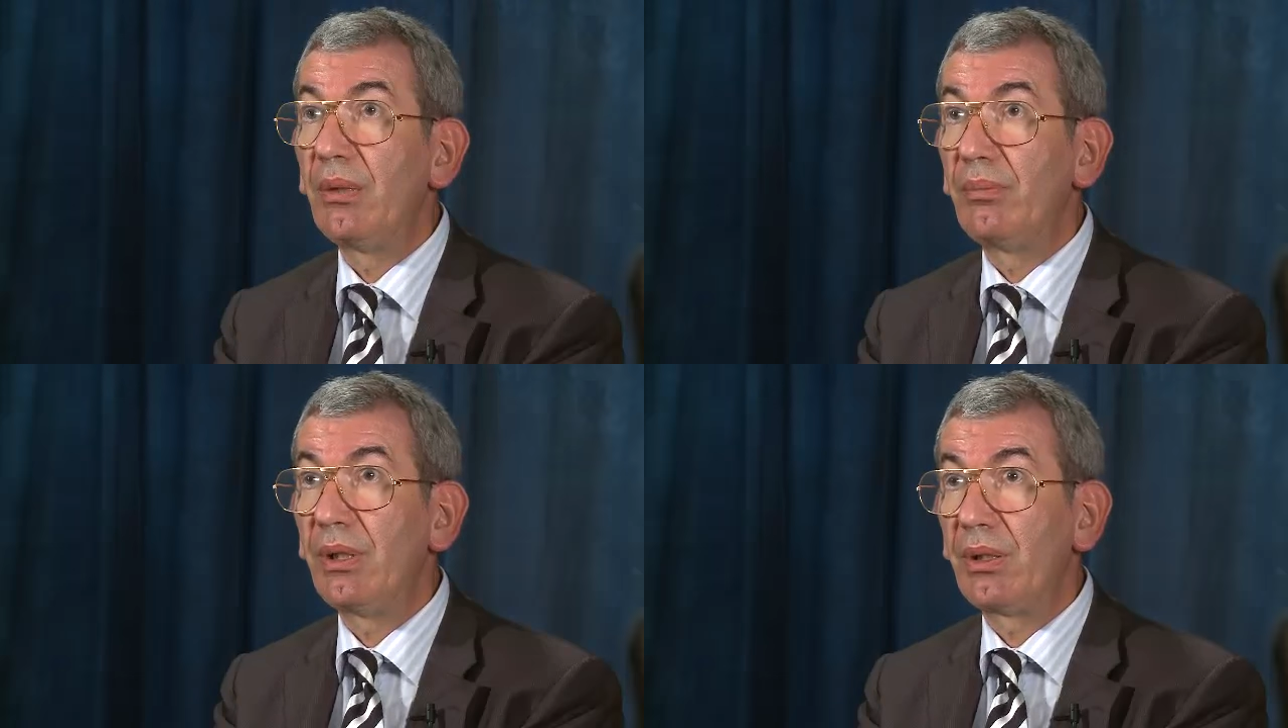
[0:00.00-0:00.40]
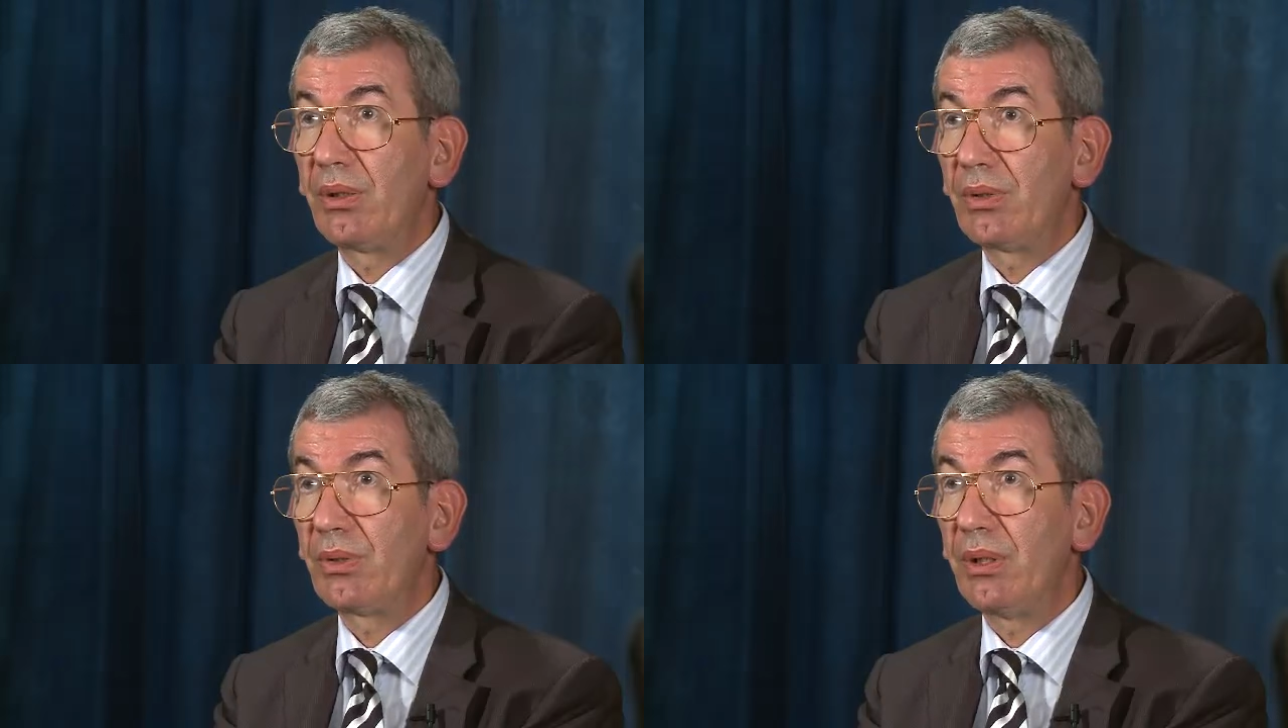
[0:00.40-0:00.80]

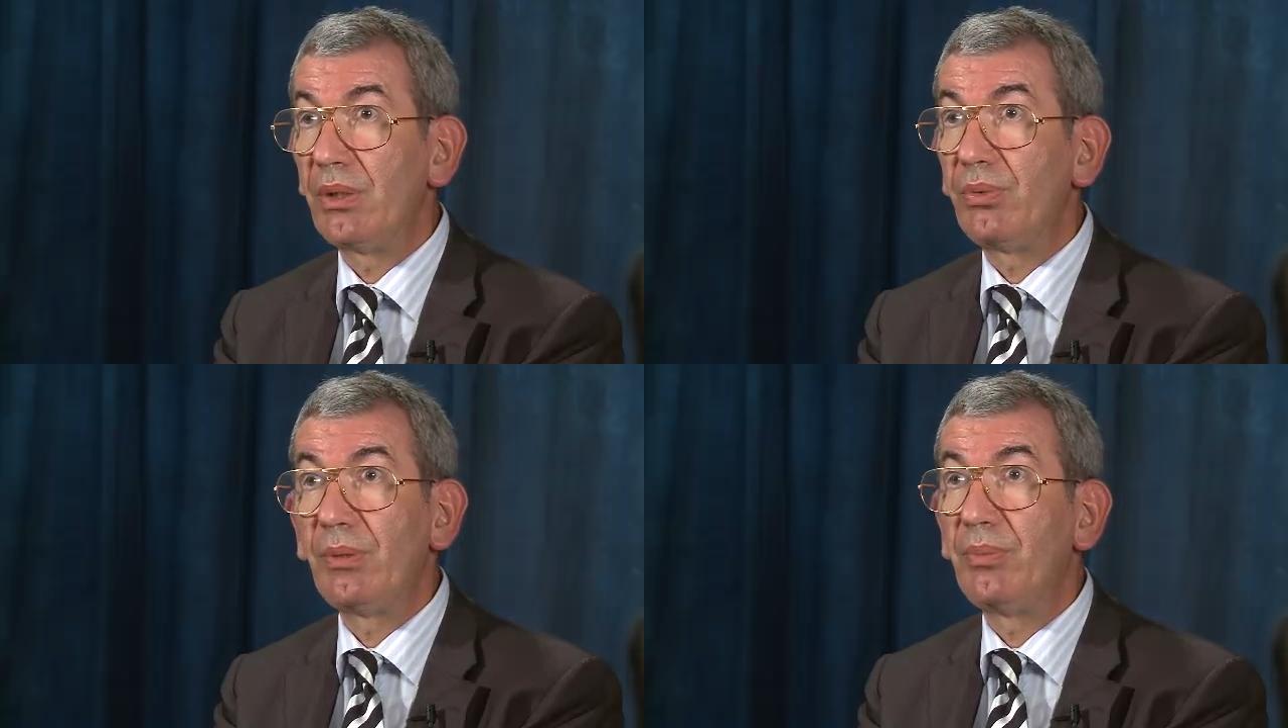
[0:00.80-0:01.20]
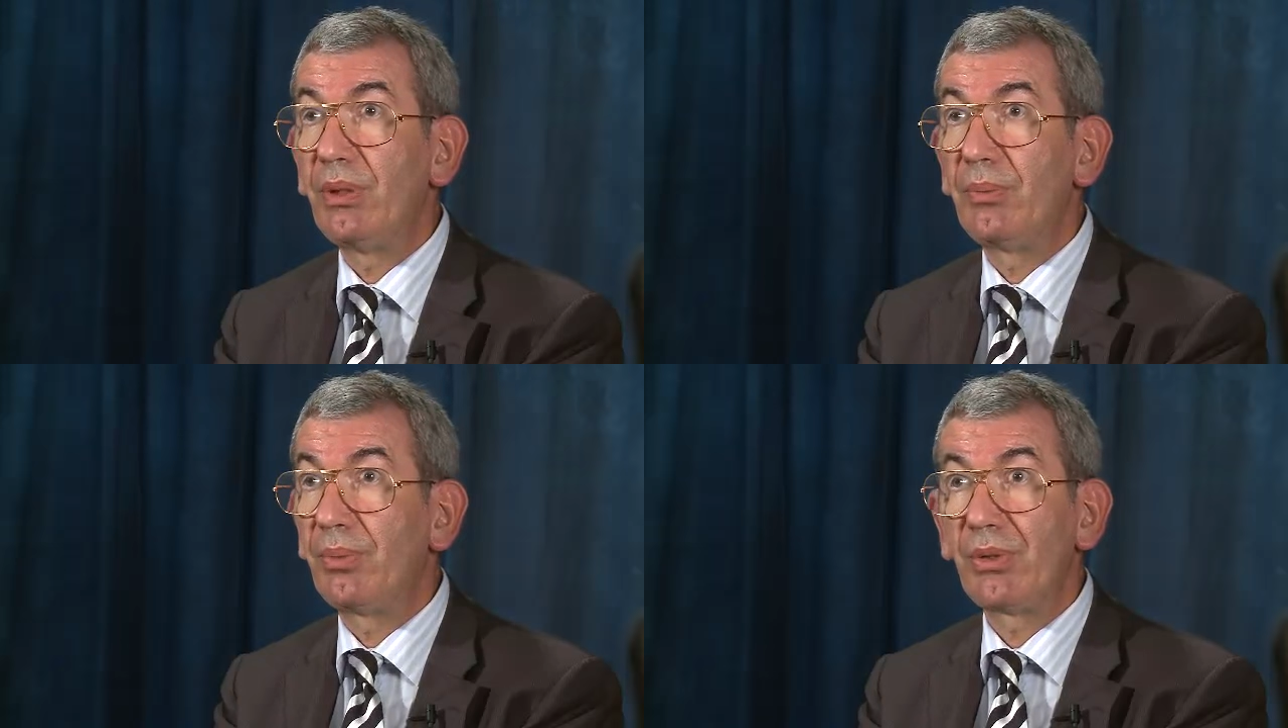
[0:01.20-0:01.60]
because it will
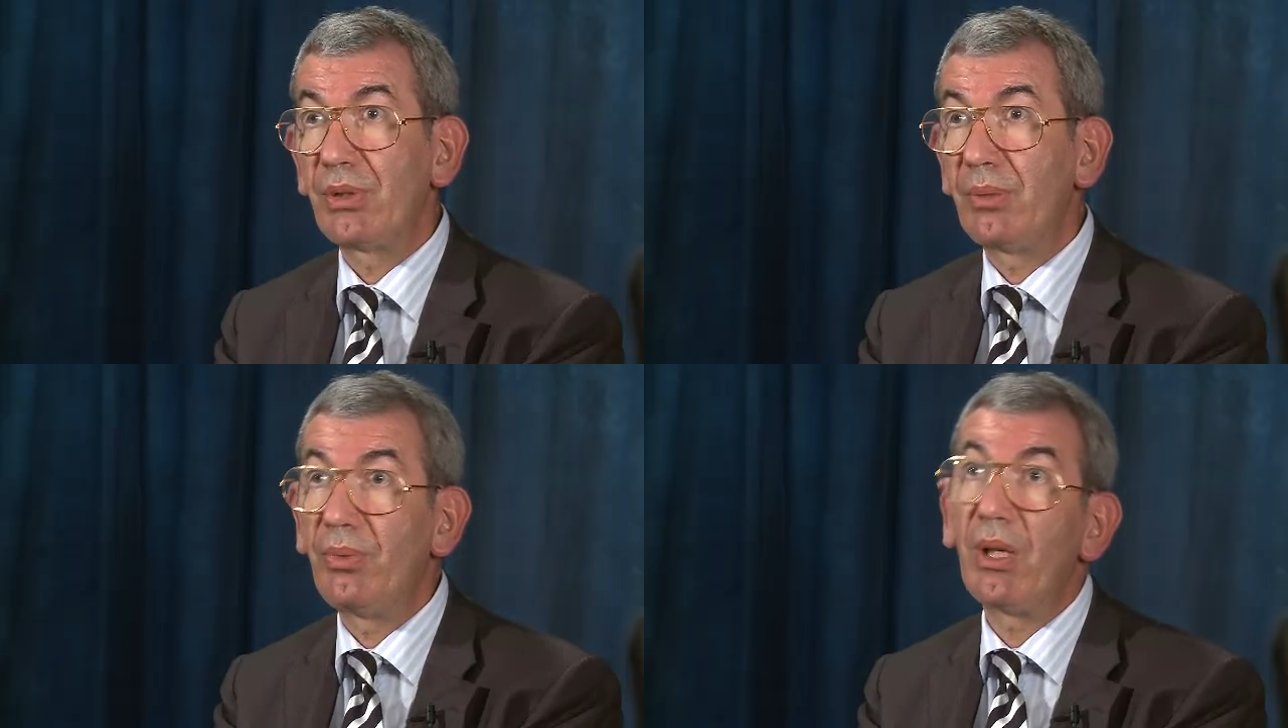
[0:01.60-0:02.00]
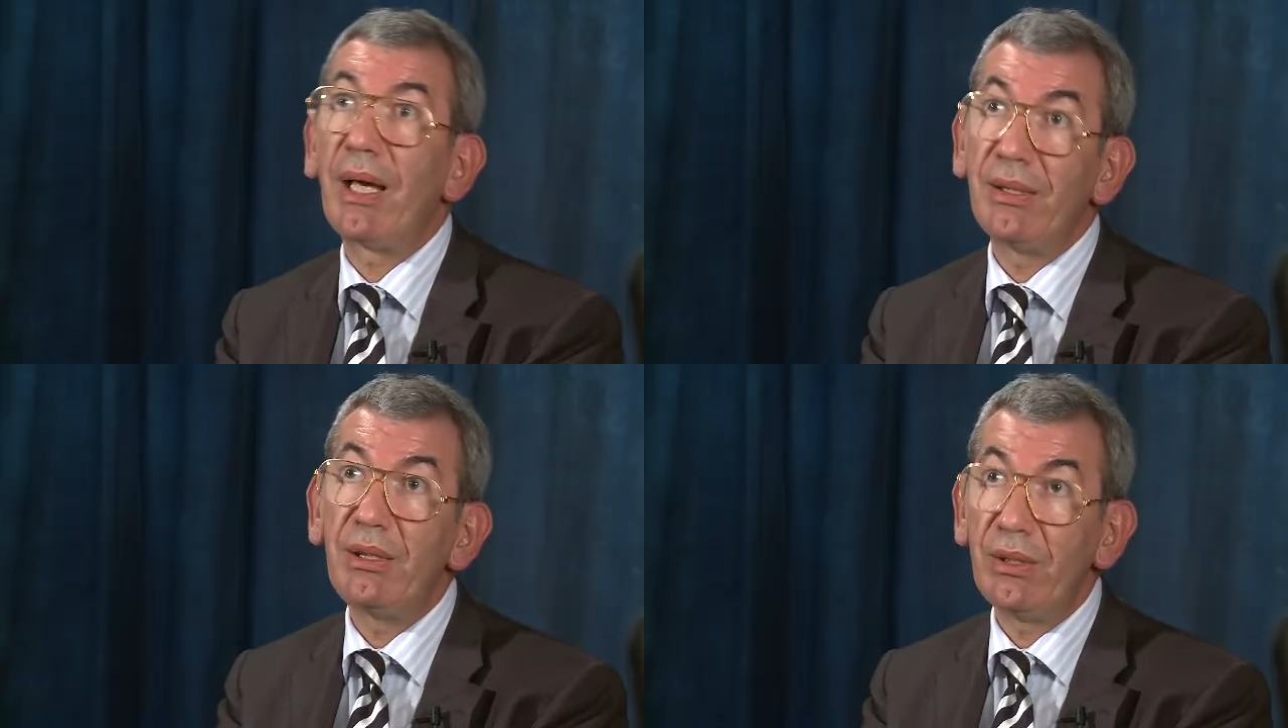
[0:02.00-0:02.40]
be possible,
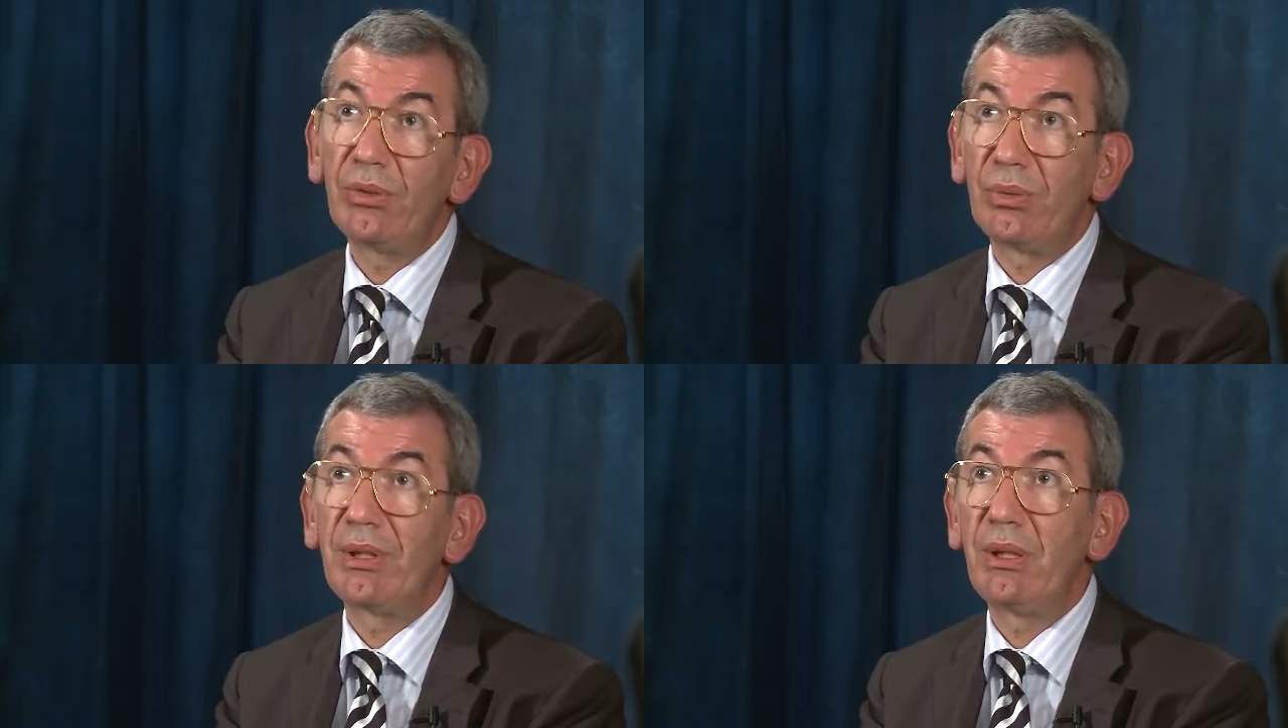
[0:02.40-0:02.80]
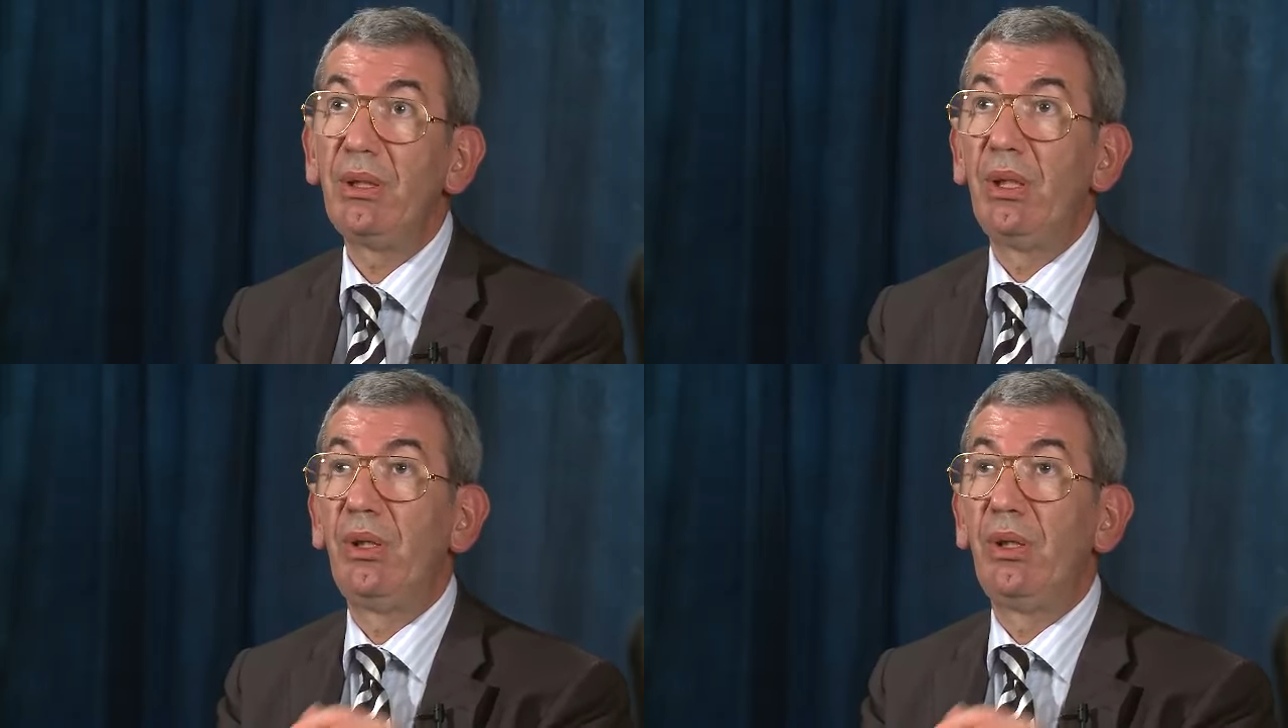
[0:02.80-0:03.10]
I did it already,